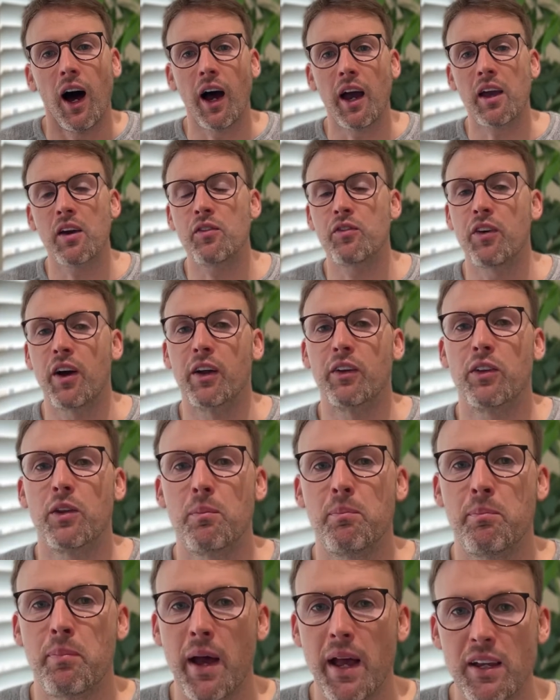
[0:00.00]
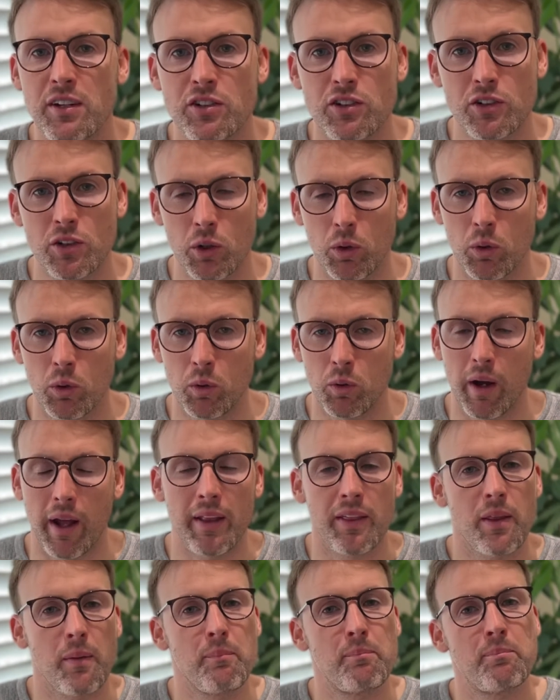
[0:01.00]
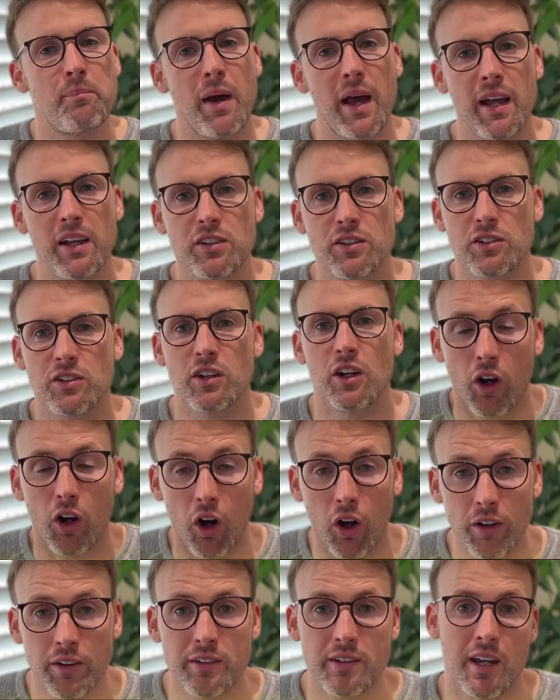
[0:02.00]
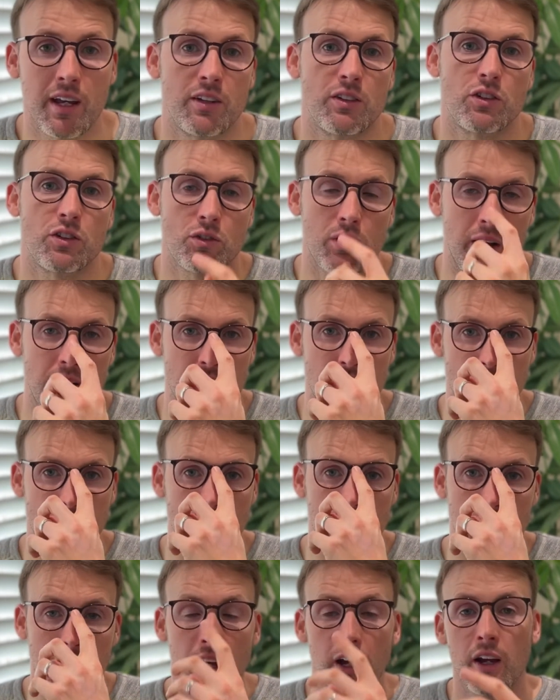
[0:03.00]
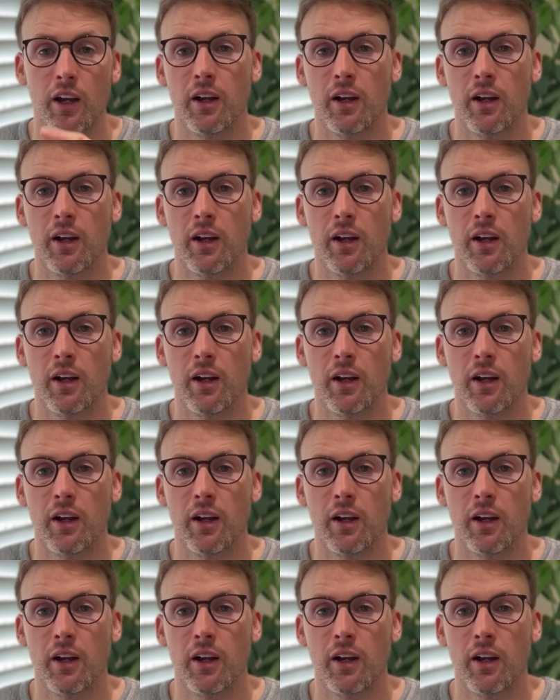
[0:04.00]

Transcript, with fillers: I have found the best tool and the best content strategy